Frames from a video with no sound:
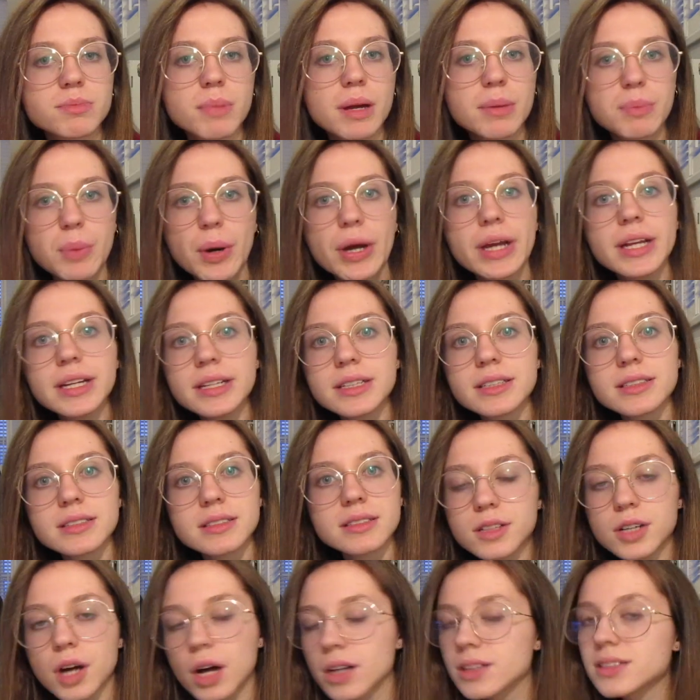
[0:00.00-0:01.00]
My mind
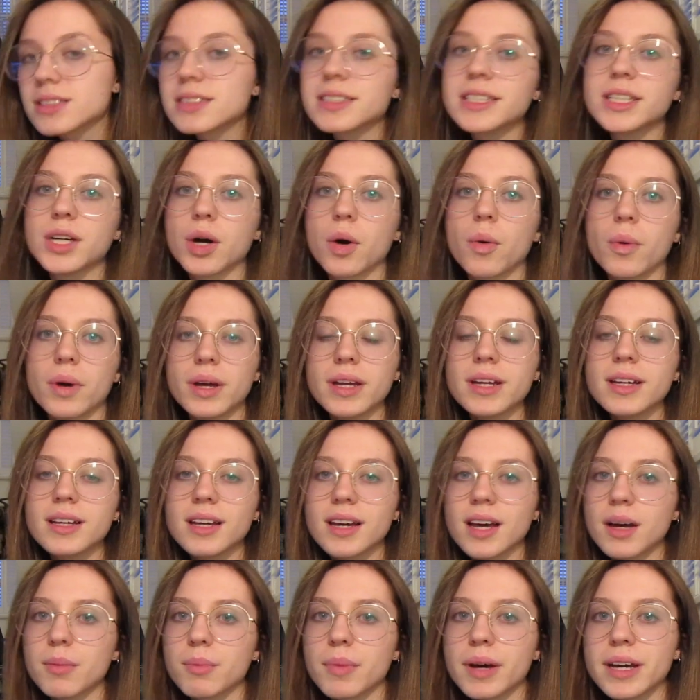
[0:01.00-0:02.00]
is constantly going
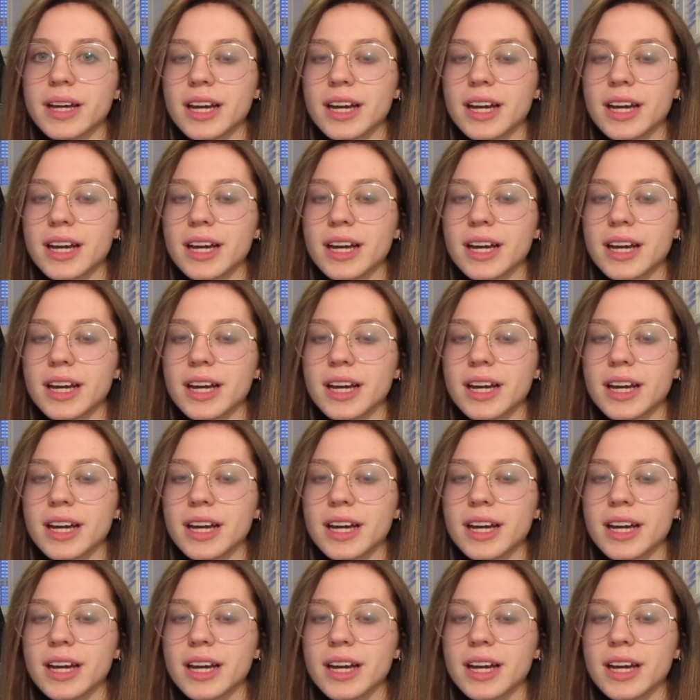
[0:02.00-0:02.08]
and my